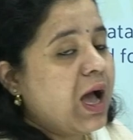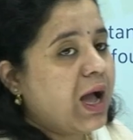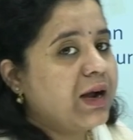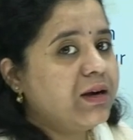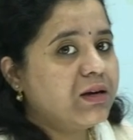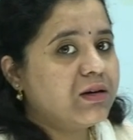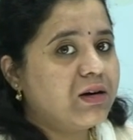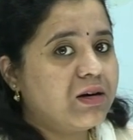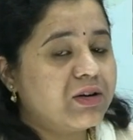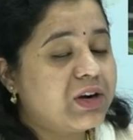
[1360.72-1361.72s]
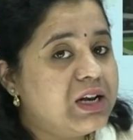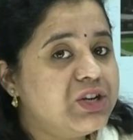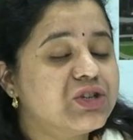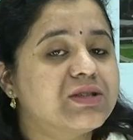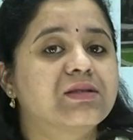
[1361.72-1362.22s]
and
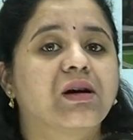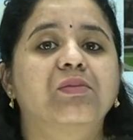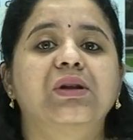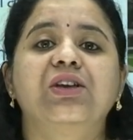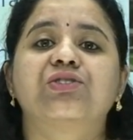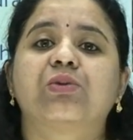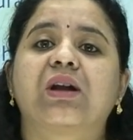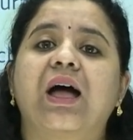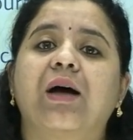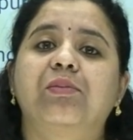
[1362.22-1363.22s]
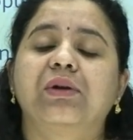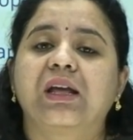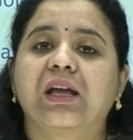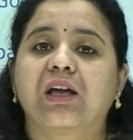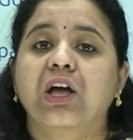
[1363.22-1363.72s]
religious ceremonies were
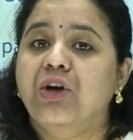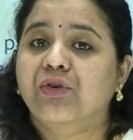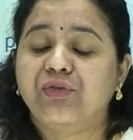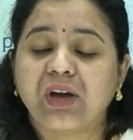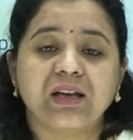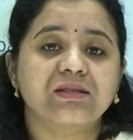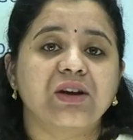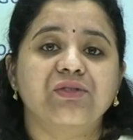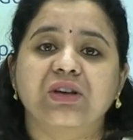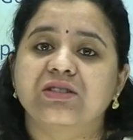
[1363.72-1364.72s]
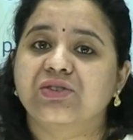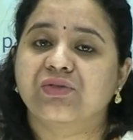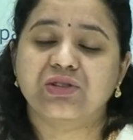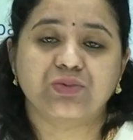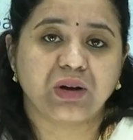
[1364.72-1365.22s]
happening, fairs and
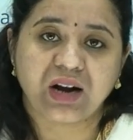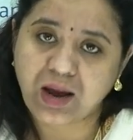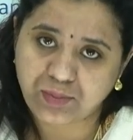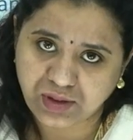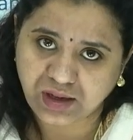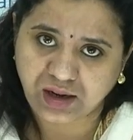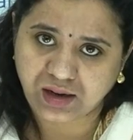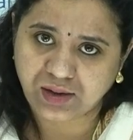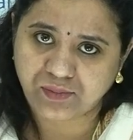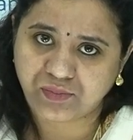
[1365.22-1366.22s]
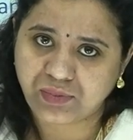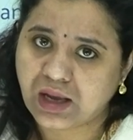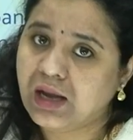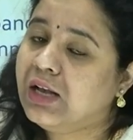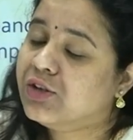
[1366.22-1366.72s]
festivals were happening.
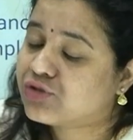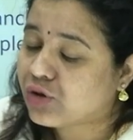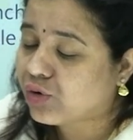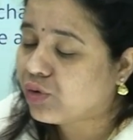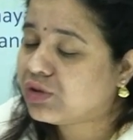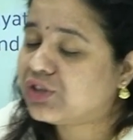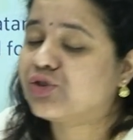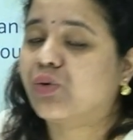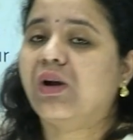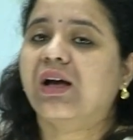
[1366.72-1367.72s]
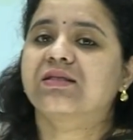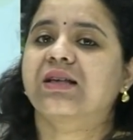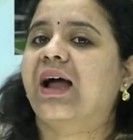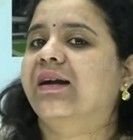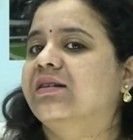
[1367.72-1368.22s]
So the Cholas
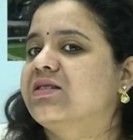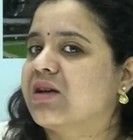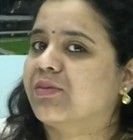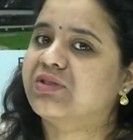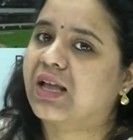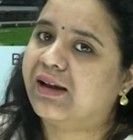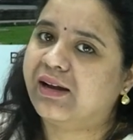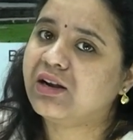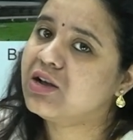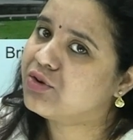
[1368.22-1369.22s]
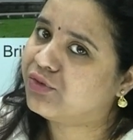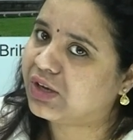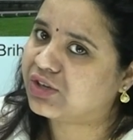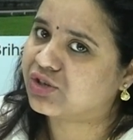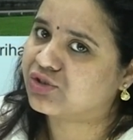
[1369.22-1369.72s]
added some salient
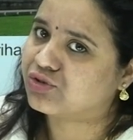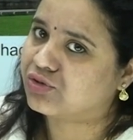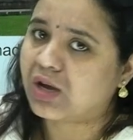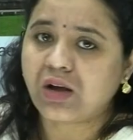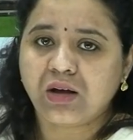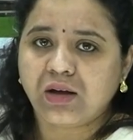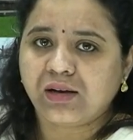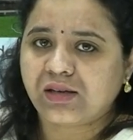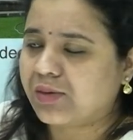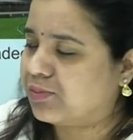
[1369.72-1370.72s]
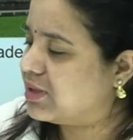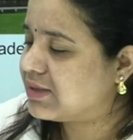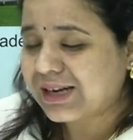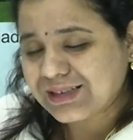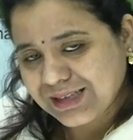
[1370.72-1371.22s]
features to the
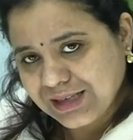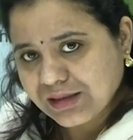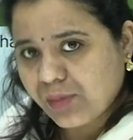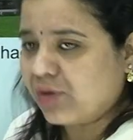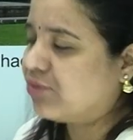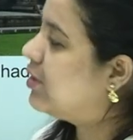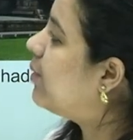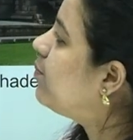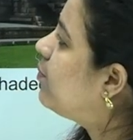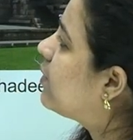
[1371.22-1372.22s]
temples. Let's see some of them.